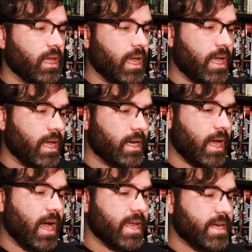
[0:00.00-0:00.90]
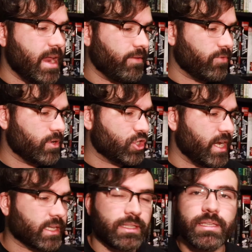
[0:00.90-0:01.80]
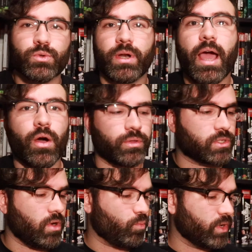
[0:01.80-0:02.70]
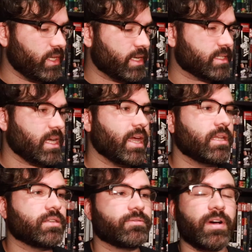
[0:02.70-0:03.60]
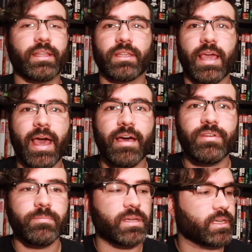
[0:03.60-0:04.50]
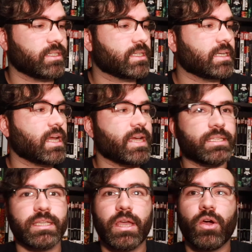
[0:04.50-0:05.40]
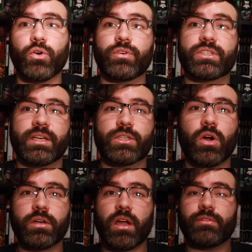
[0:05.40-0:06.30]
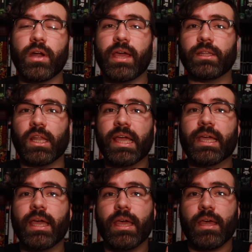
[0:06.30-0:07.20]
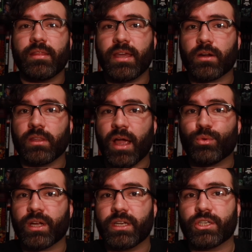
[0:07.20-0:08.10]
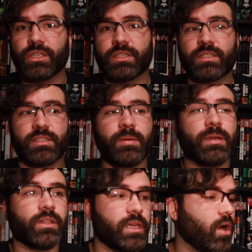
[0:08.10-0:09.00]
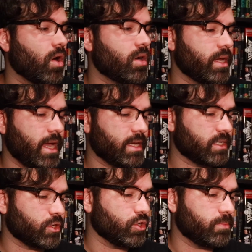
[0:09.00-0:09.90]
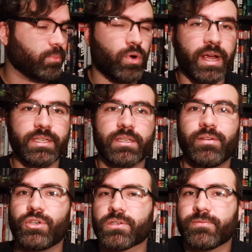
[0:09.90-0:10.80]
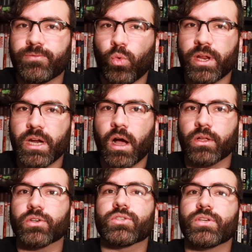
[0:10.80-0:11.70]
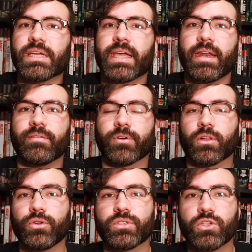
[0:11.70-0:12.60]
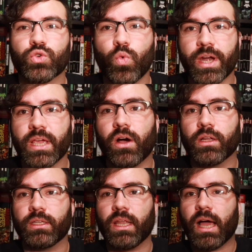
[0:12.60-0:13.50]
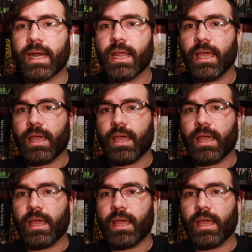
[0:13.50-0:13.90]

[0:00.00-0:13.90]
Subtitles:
And I never checked this one out, so I'm really excited to finally have it because it's a nice oversized hardcover, and like their library editions typically are, it has a good price of just $40, so you can get it for close to $20 online.